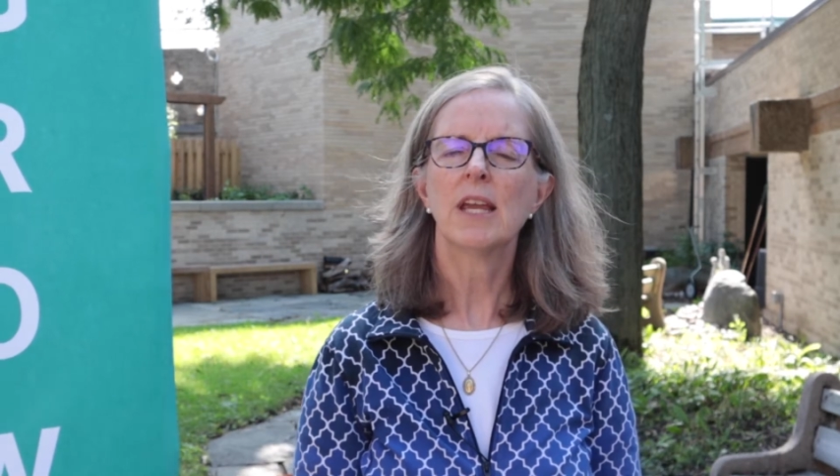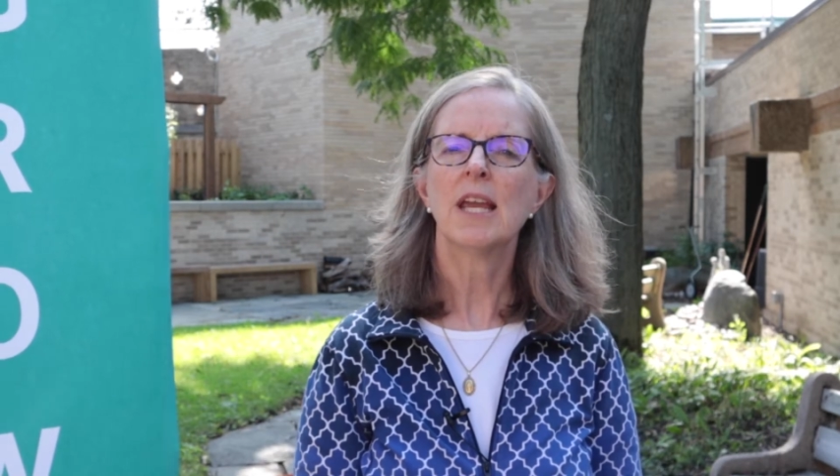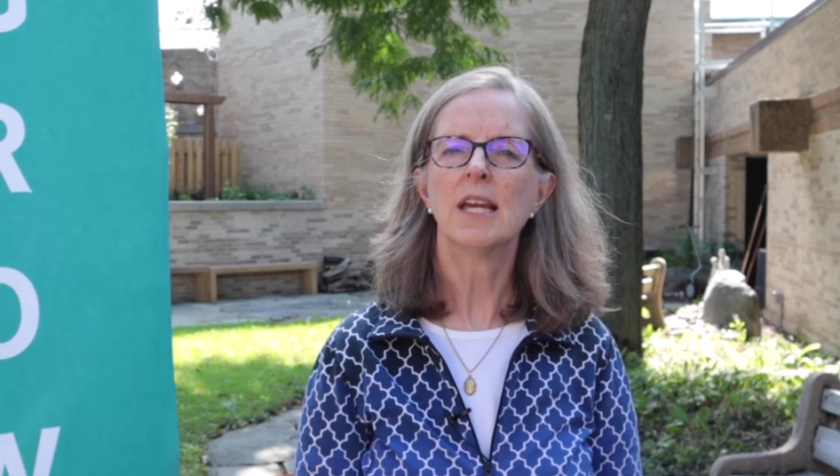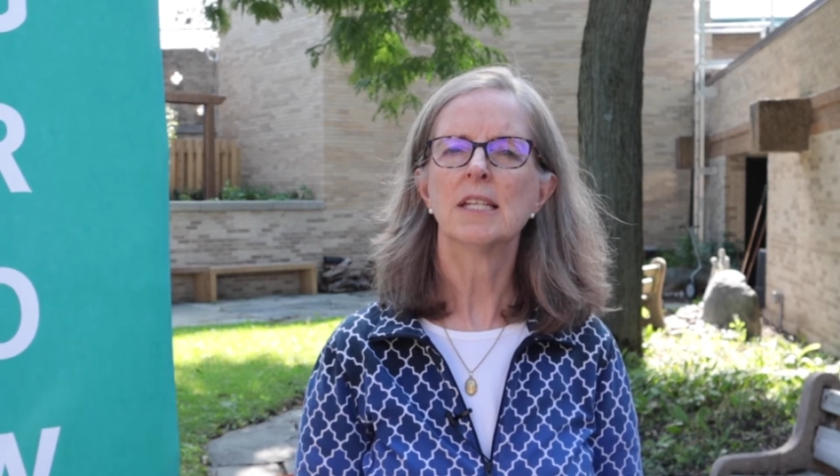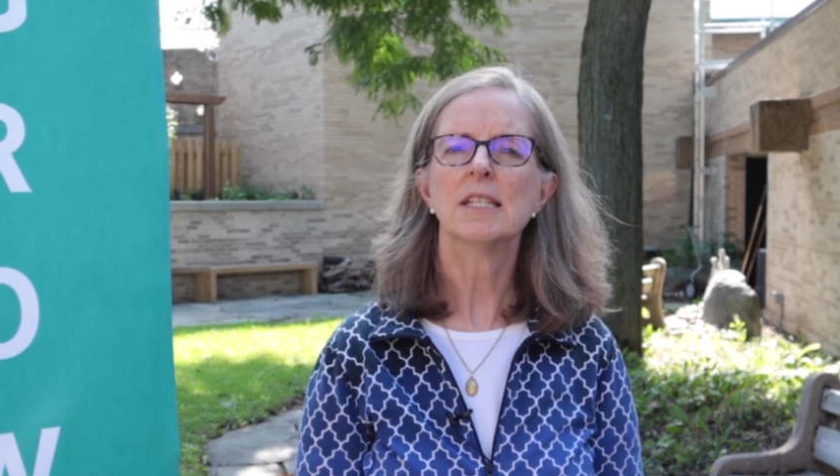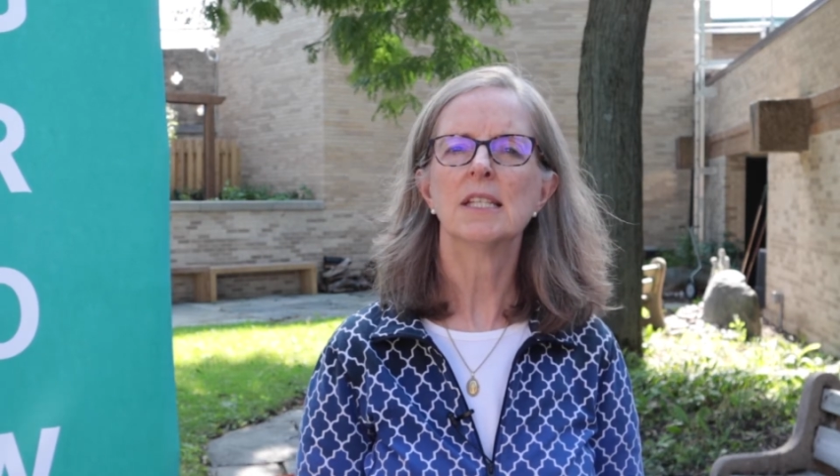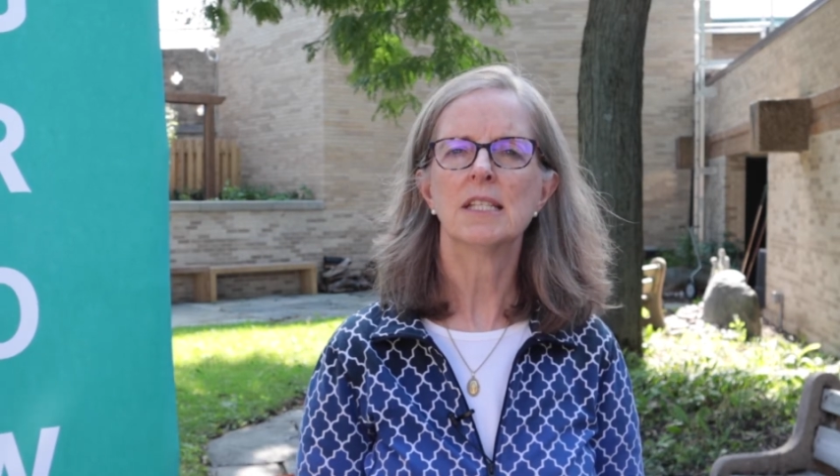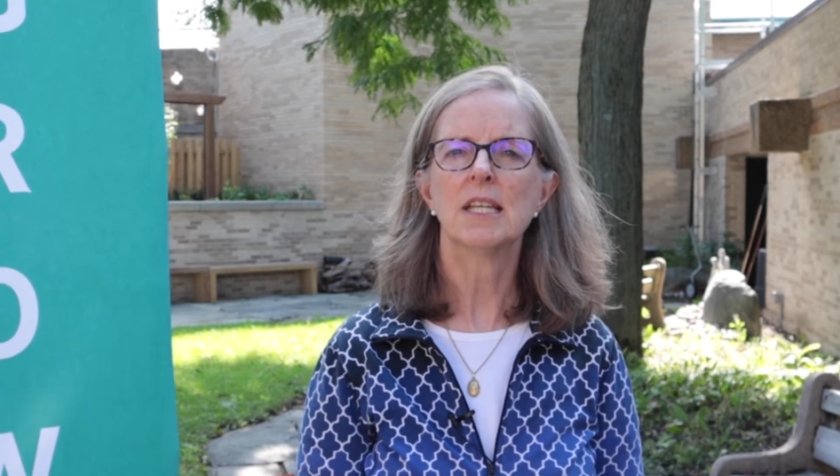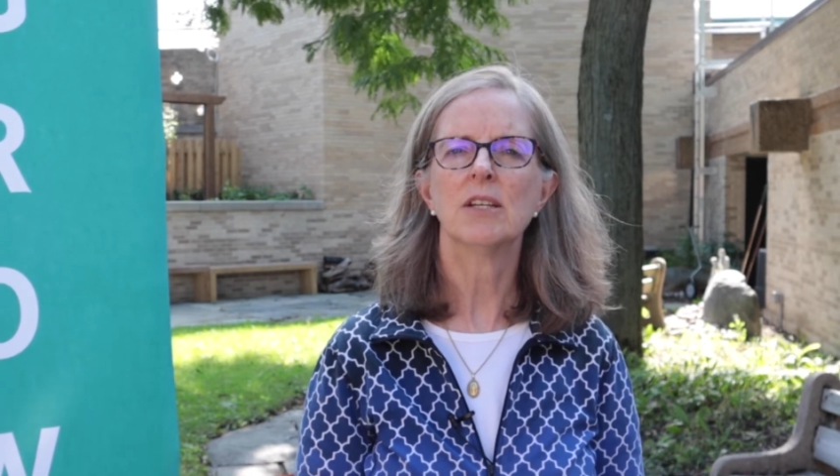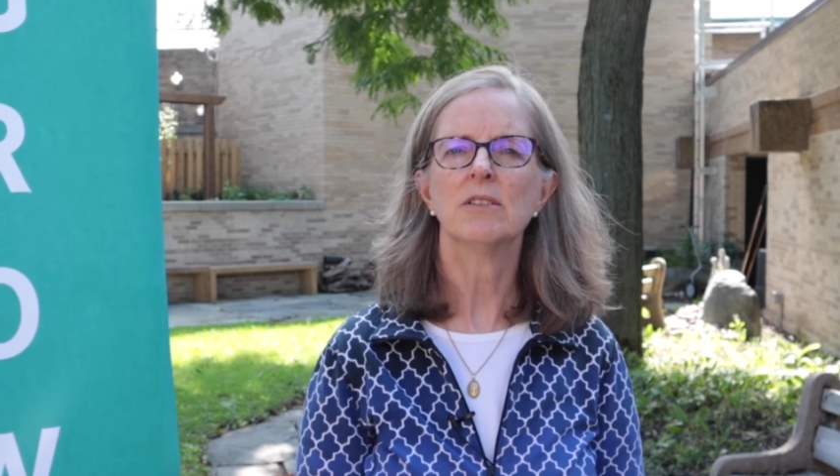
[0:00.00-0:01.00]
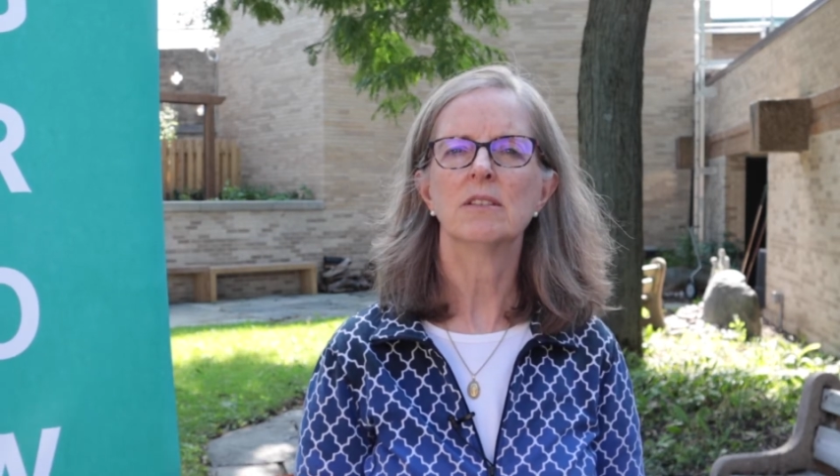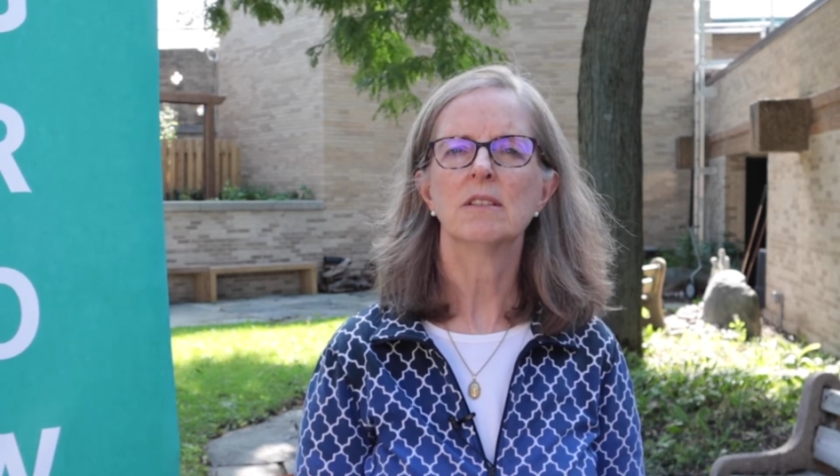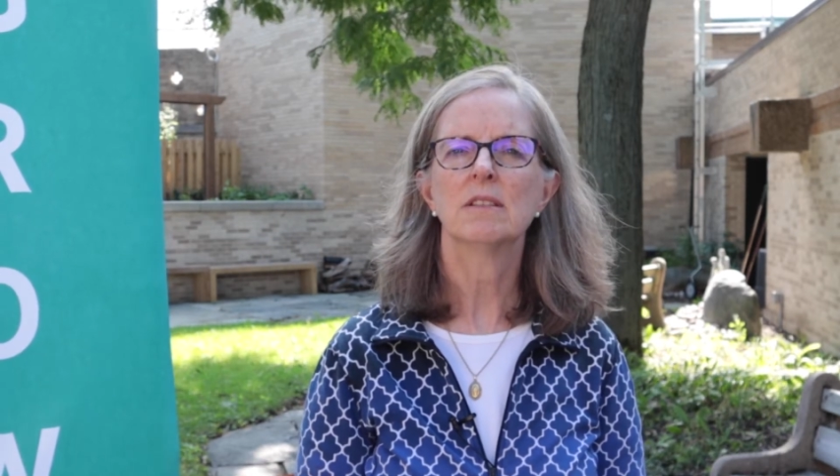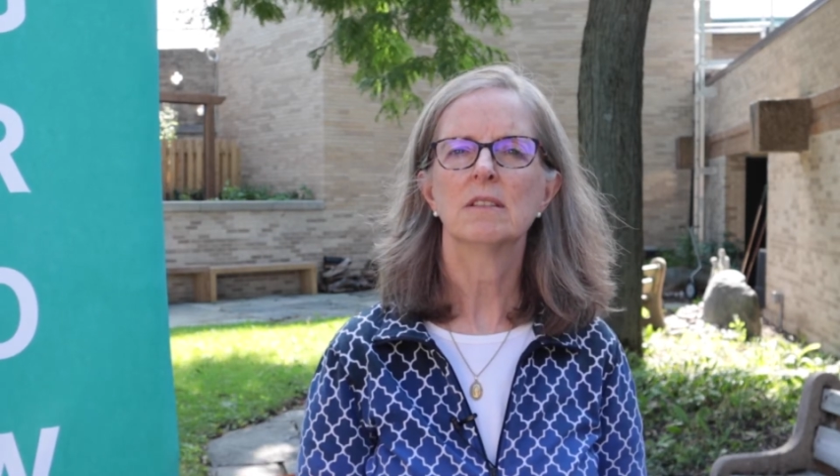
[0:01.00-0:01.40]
and is healed.